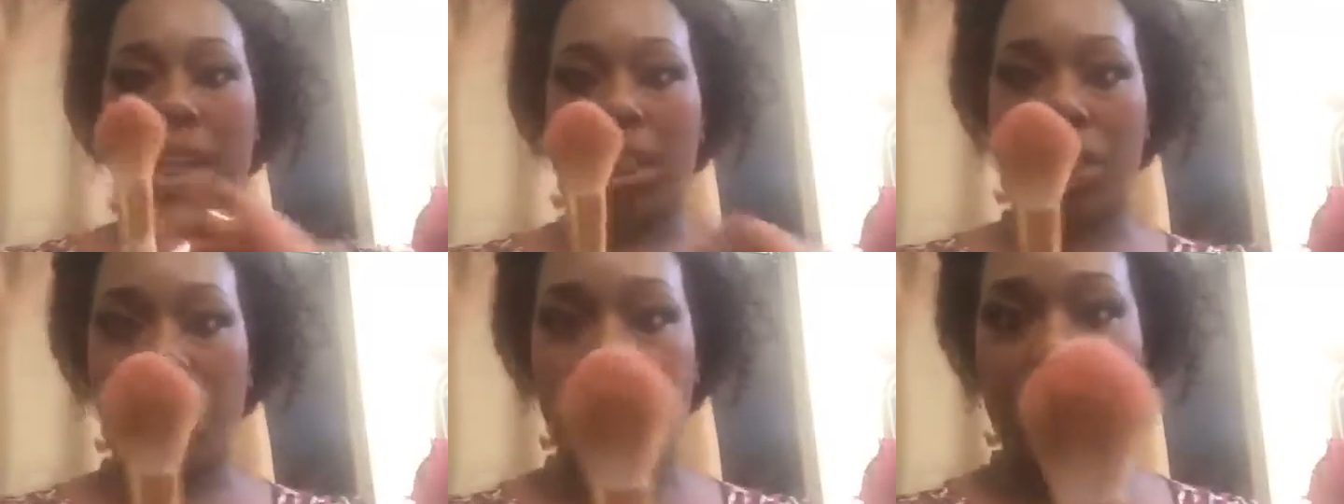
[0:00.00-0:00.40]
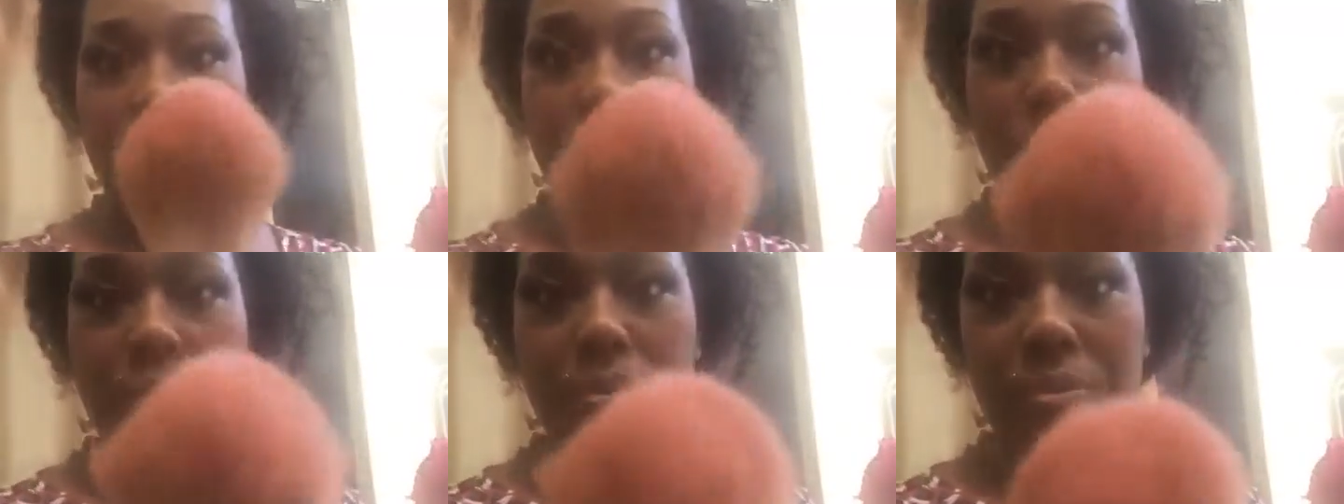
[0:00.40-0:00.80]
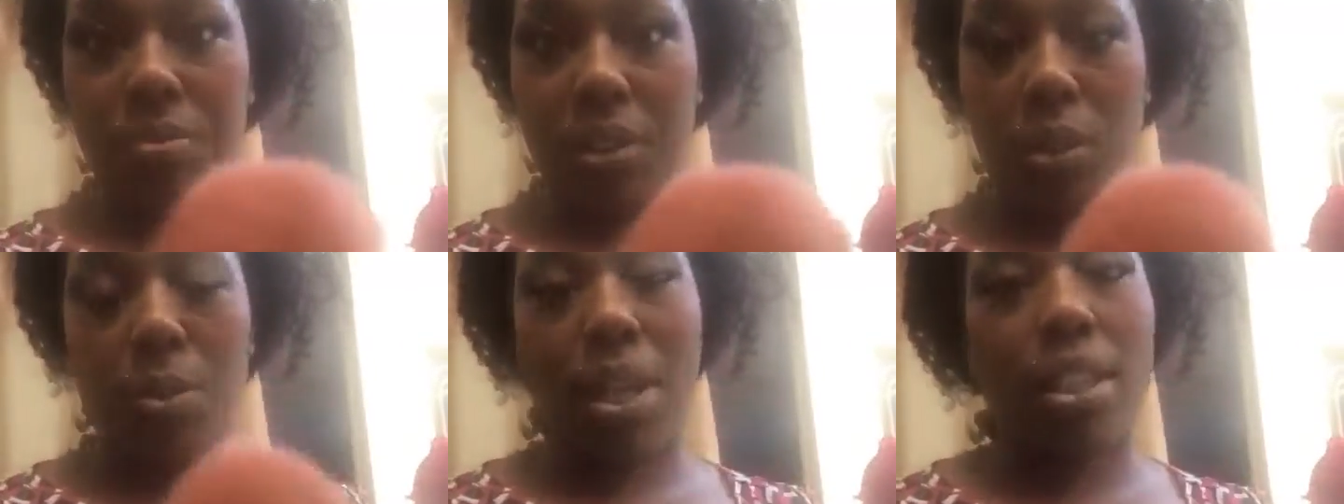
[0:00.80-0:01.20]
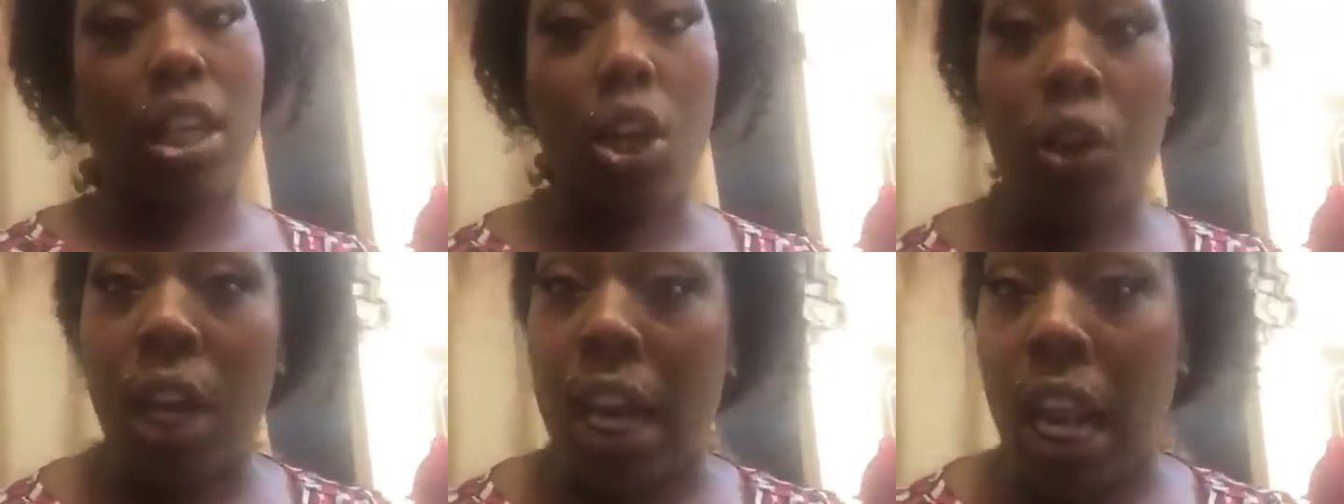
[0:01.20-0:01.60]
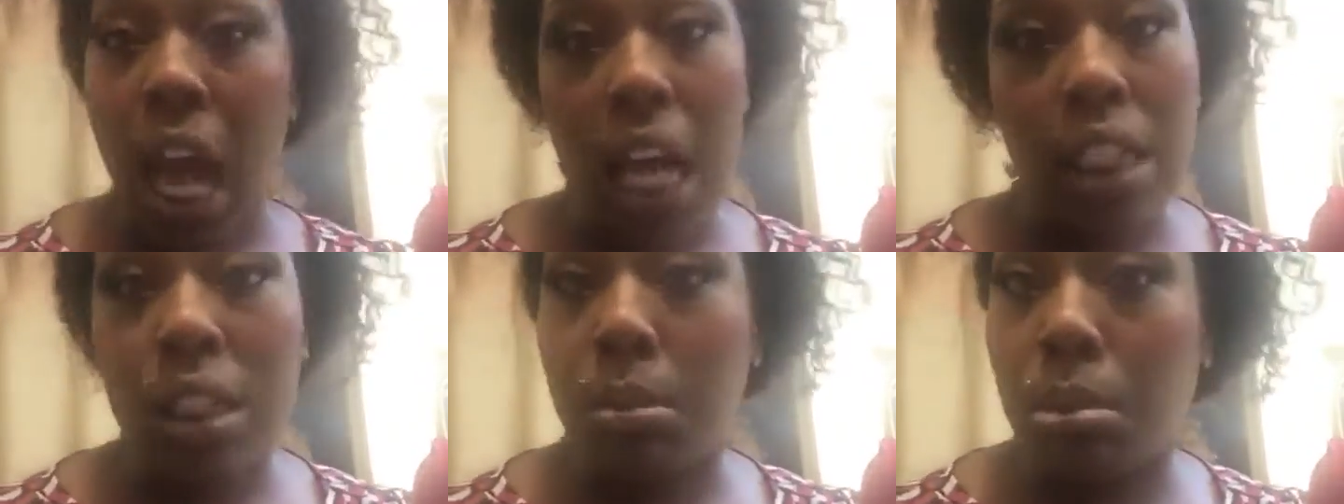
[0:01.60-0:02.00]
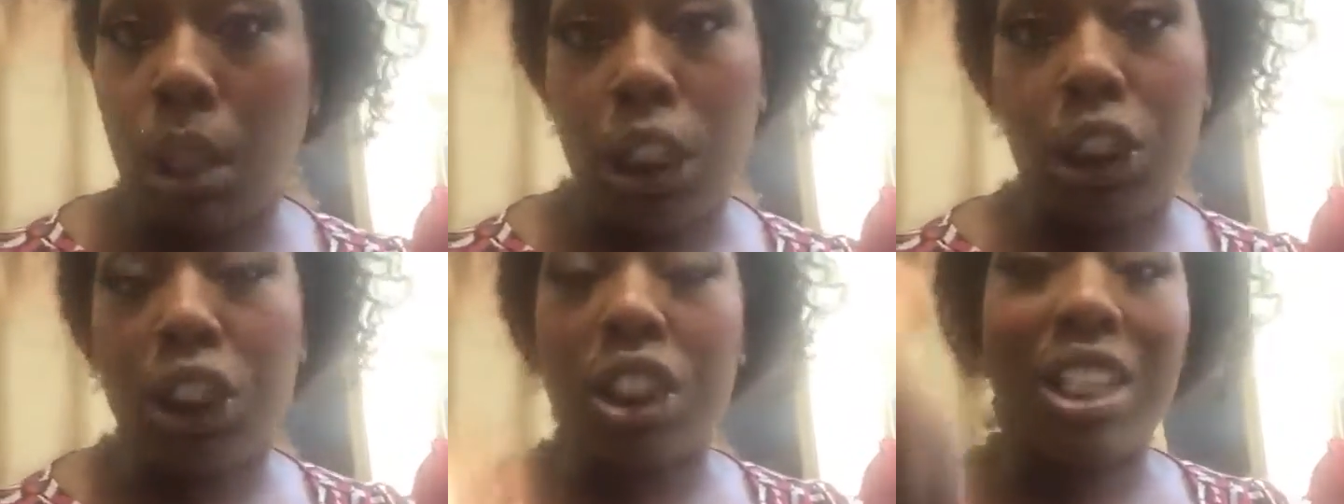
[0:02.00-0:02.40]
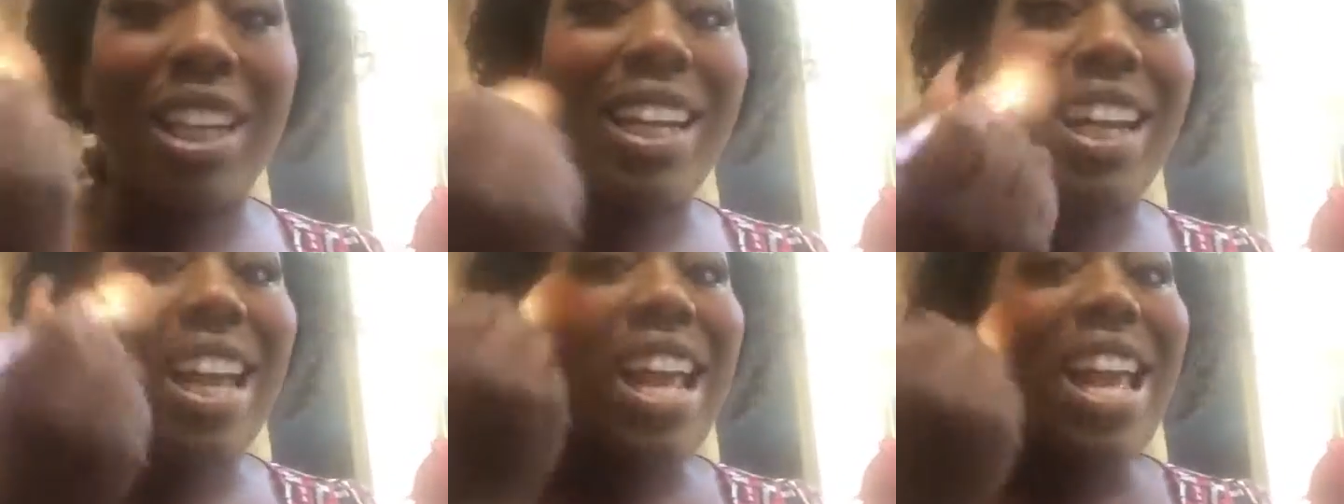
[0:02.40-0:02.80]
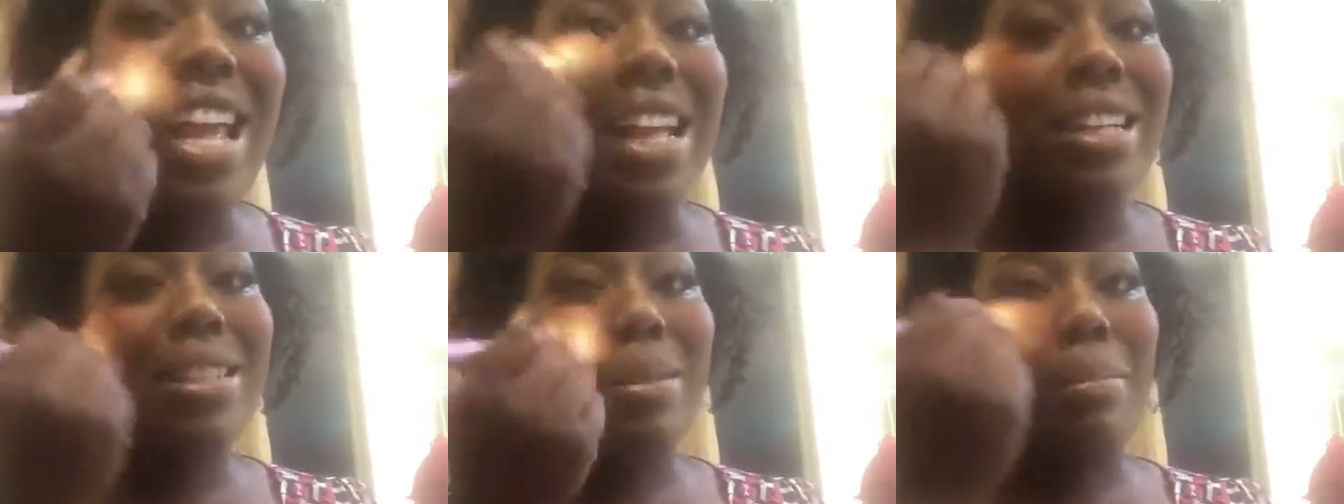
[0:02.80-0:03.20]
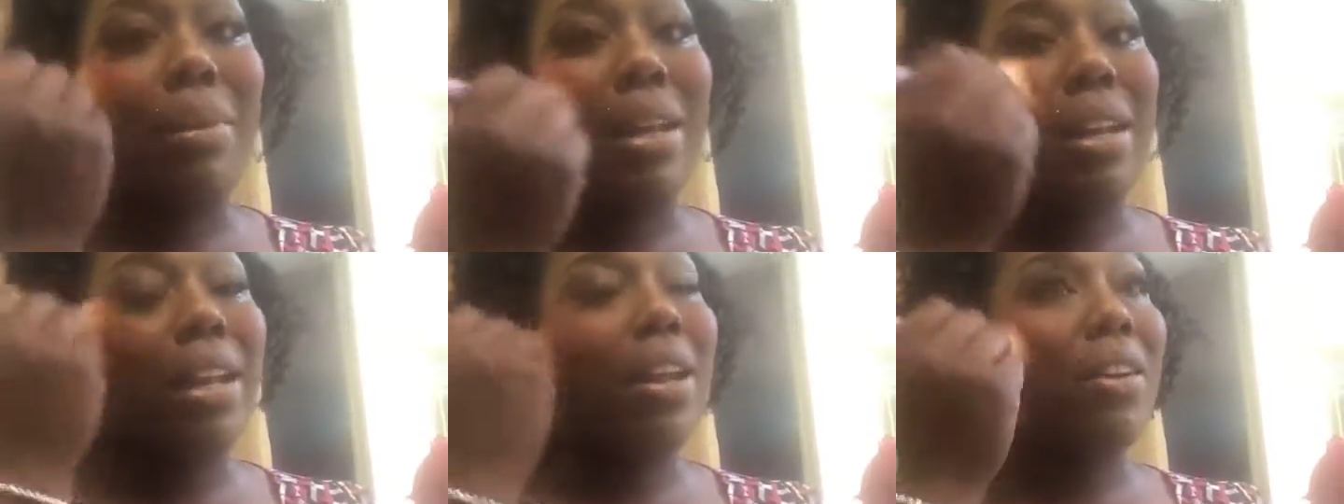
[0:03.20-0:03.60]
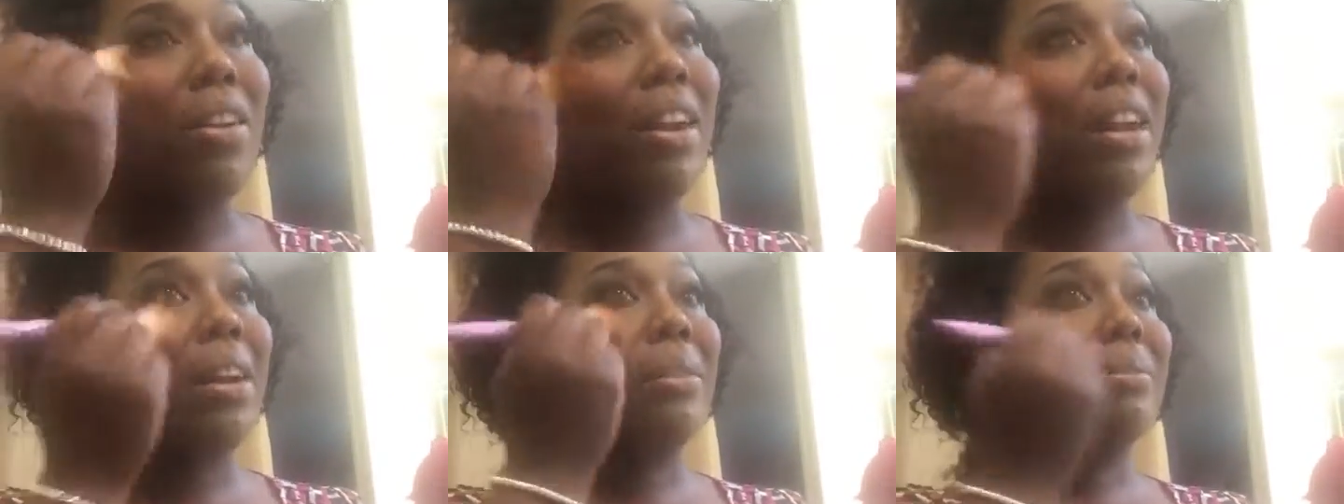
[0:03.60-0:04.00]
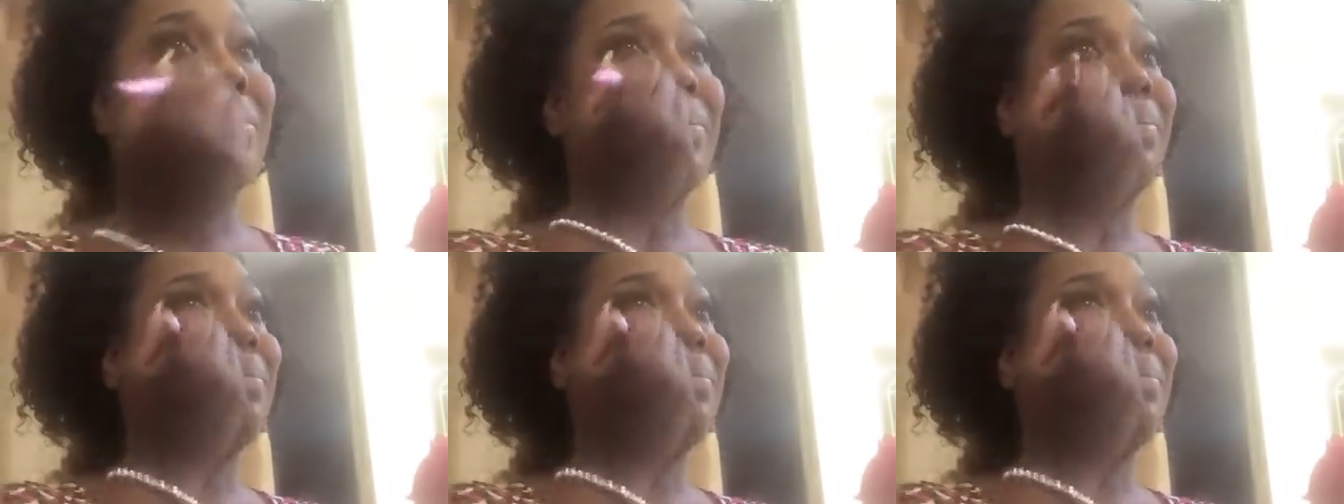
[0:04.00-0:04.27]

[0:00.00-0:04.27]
brush. That's why I say you need lots of brushes, honey, to blend that on out.